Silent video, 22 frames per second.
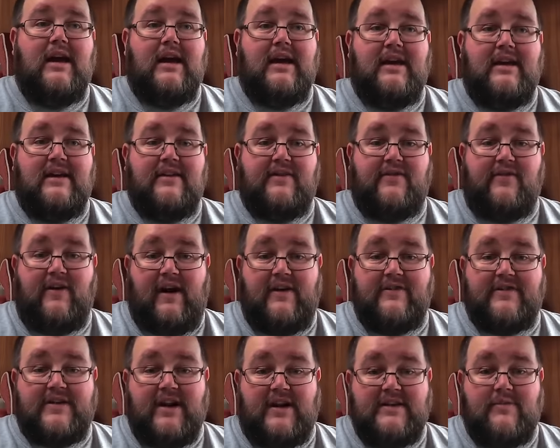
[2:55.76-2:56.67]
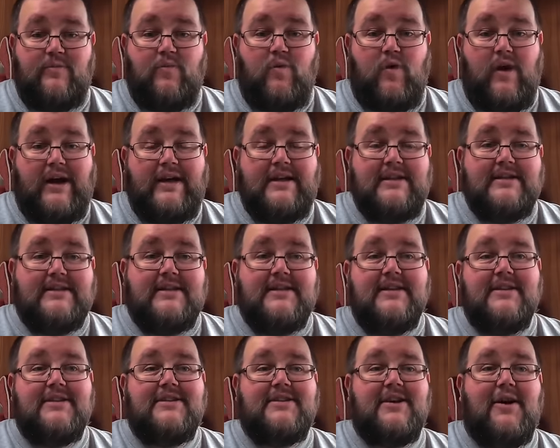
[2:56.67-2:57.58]
It is 5 ton in
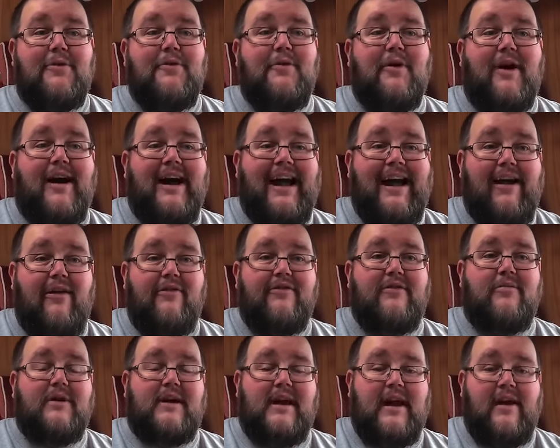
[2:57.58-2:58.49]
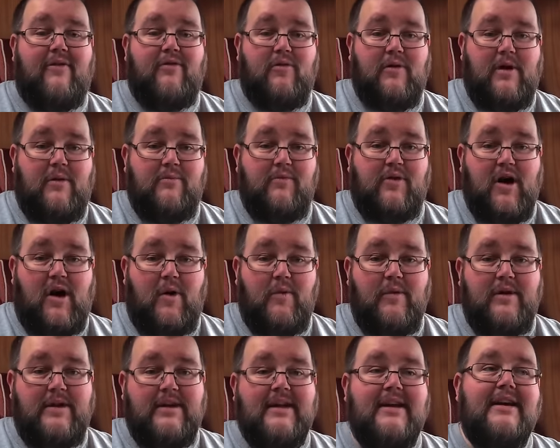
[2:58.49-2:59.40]
weight, so I have to be careful where I'm
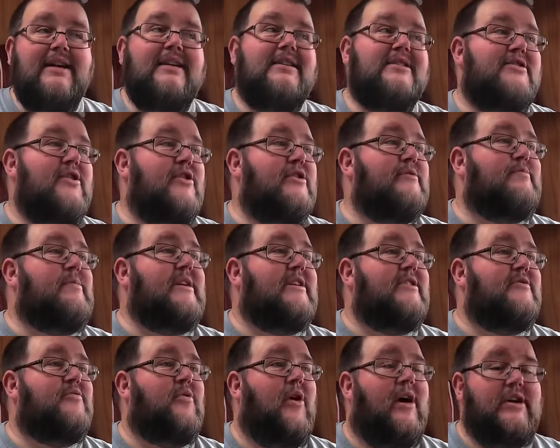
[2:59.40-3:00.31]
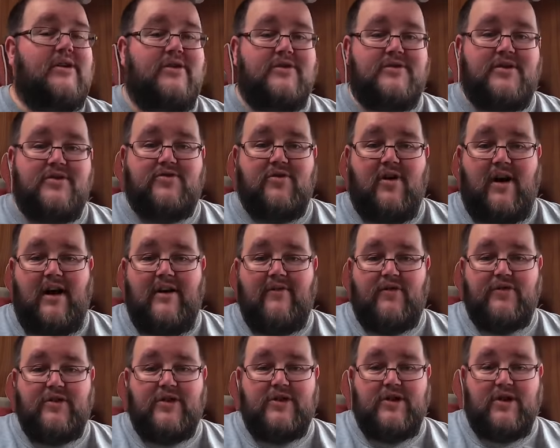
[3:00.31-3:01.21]
going. It's not as big as what I used to drive
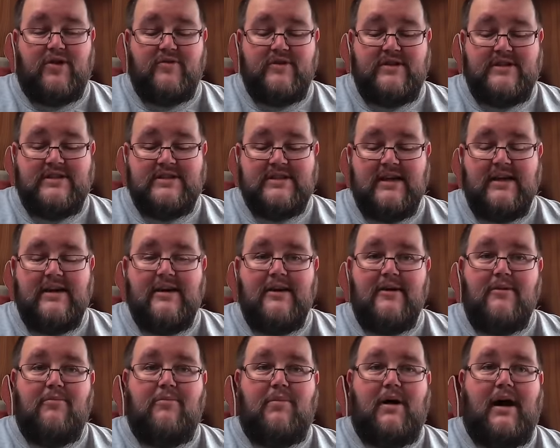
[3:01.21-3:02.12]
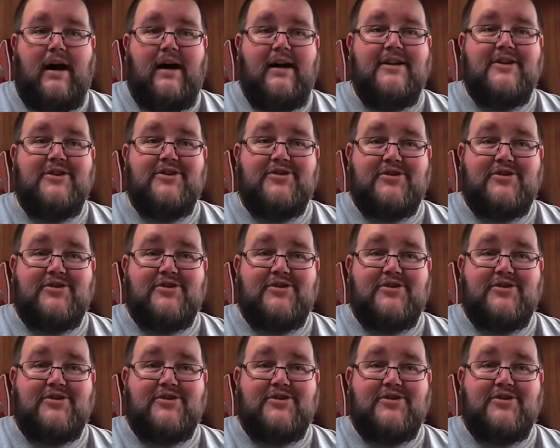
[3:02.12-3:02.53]
on the lorries, but you